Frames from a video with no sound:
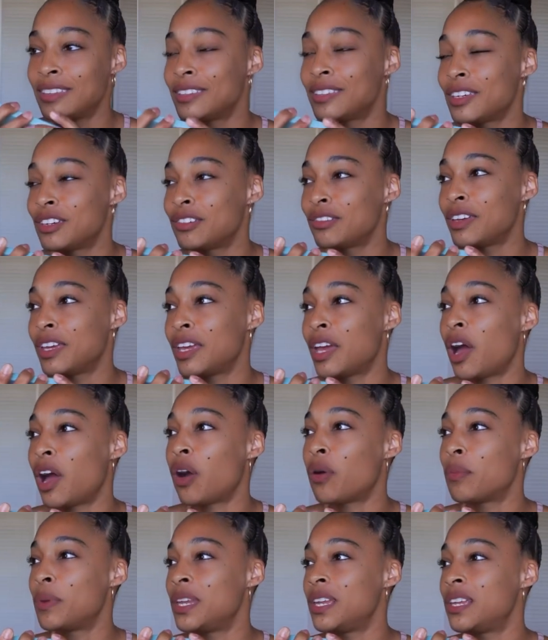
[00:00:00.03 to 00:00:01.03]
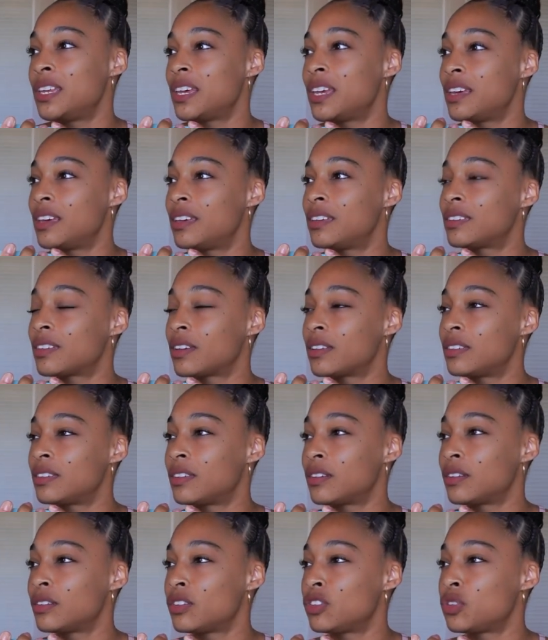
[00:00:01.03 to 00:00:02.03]
Siri, how many days
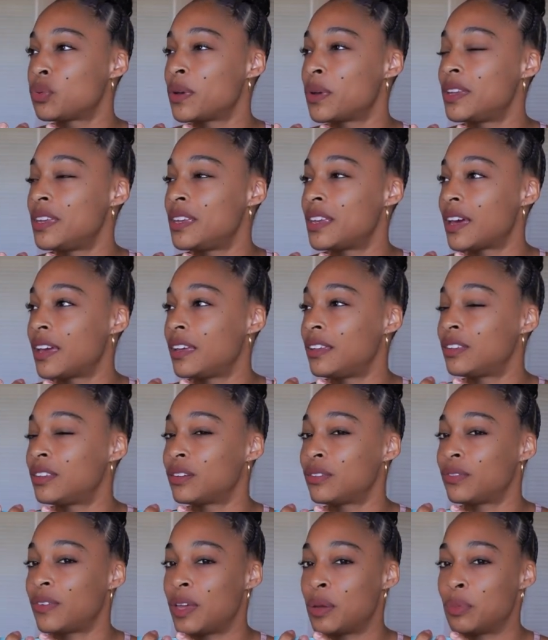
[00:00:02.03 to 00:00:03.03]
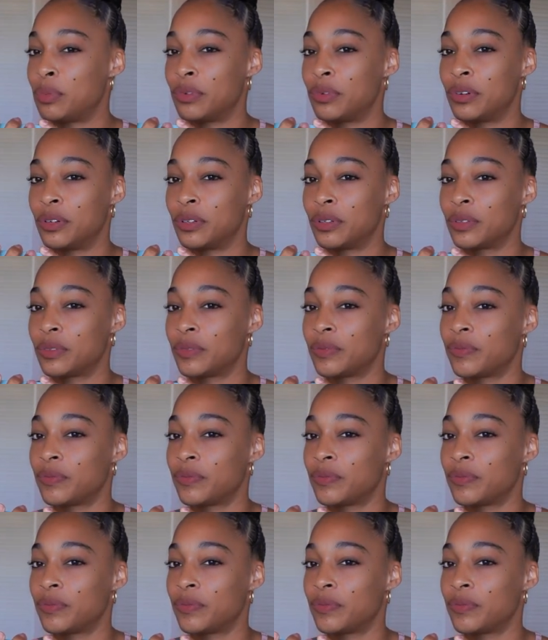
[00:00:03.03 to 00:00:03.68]
until the 29th of April?